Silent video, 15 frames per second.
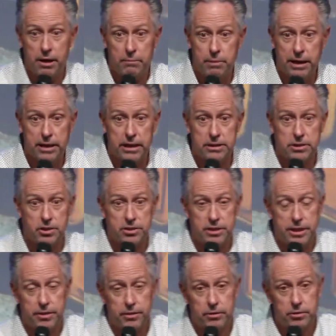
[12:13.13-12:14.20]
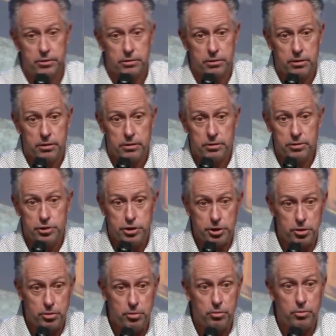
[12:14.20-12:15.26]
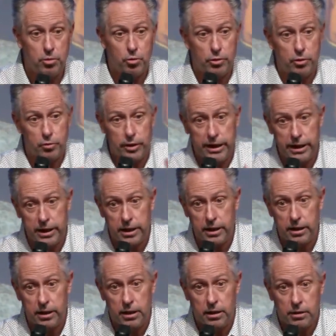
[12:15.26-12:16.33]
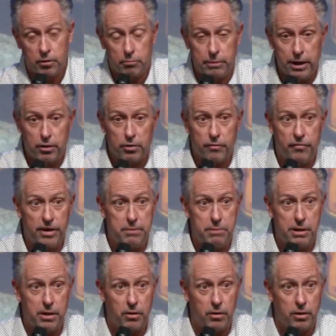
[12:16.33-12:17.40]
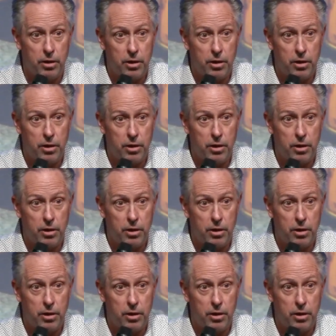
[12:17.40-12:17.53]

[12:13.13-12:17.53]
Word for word: Because there's neither Jew nor Greek nor male or female.